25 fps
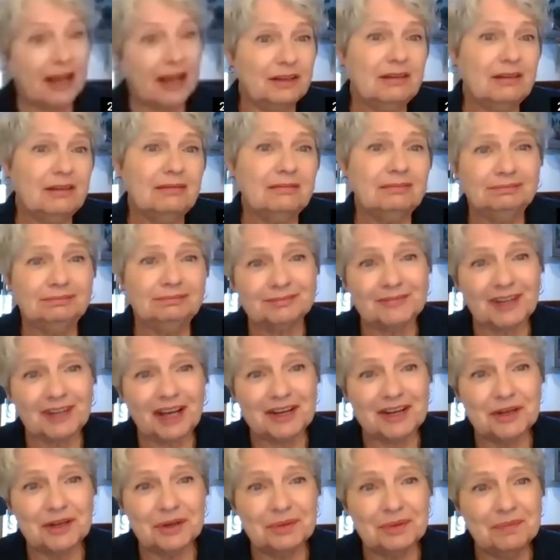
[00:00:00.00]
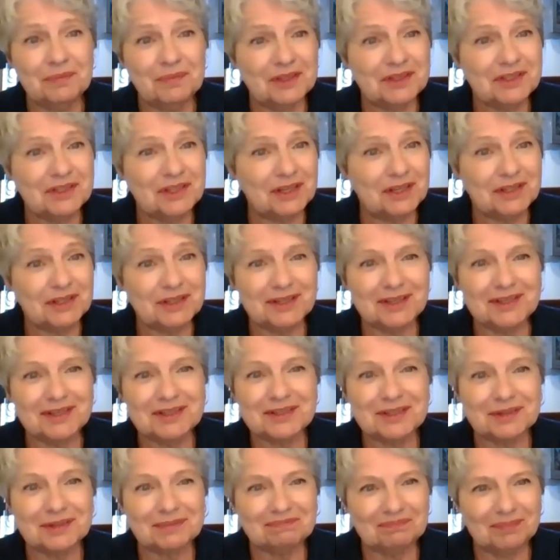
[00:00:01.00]
I do. I do.
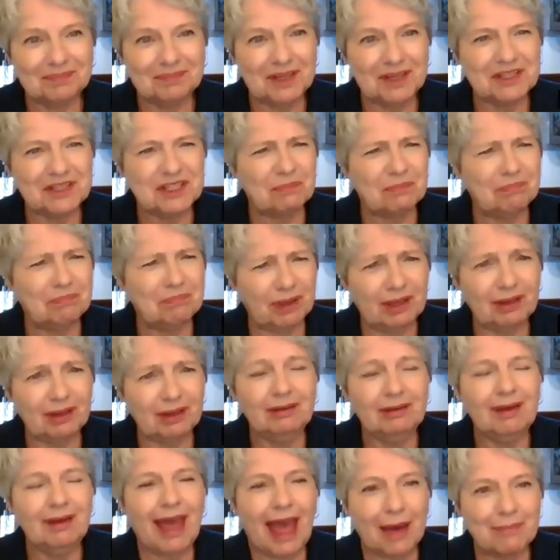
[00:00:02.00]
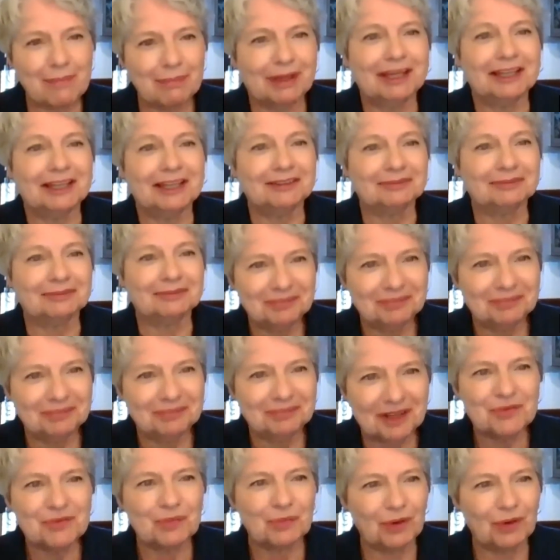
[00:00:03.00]
It's a big happening.
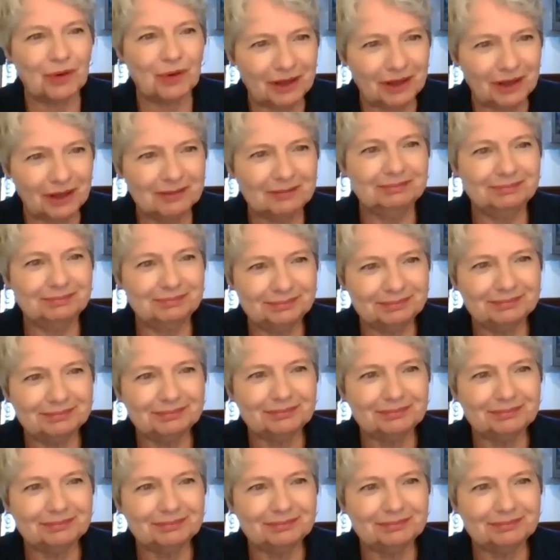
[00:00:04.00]
It's really, yeah.